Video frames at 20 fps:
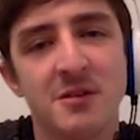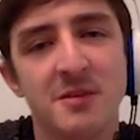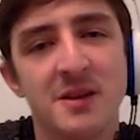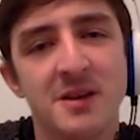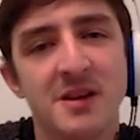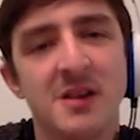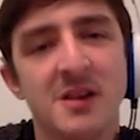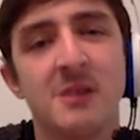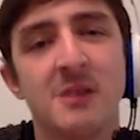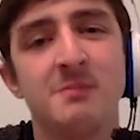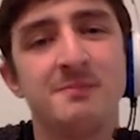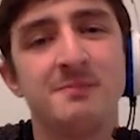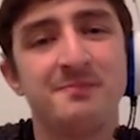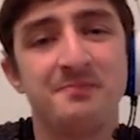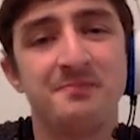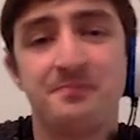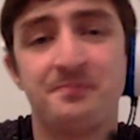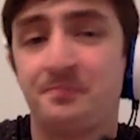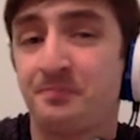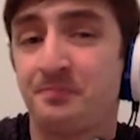being gone.
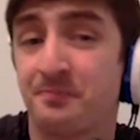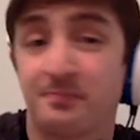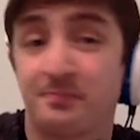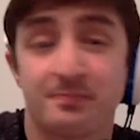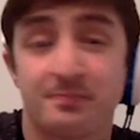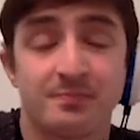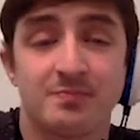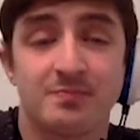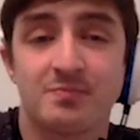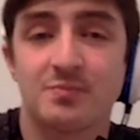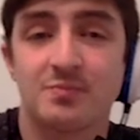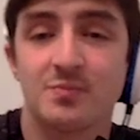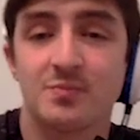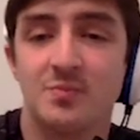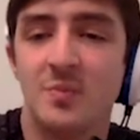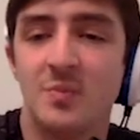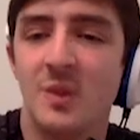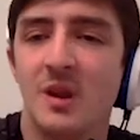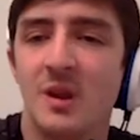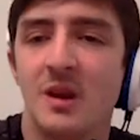
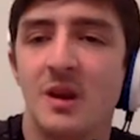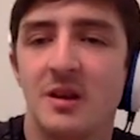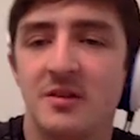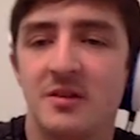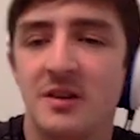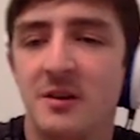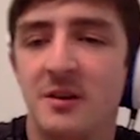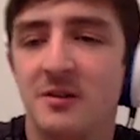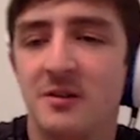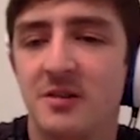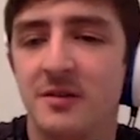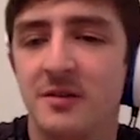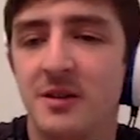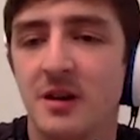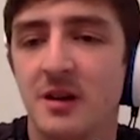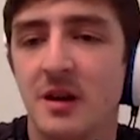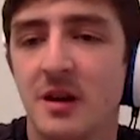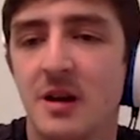I don't know, let's have a look.